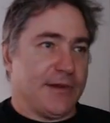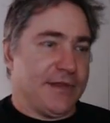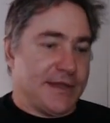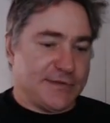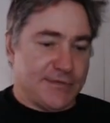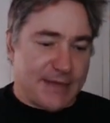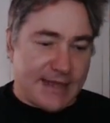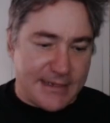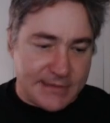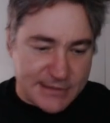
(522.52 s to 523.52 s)
things from
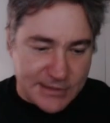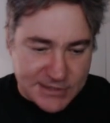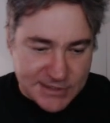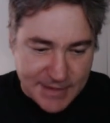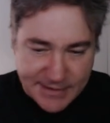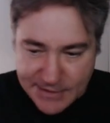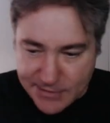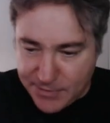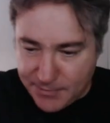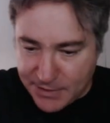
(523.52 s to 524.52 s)
that. So I'll just make that
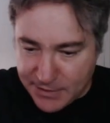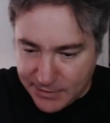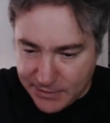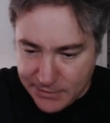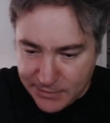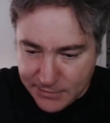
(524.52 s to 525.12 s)
a bit bigger.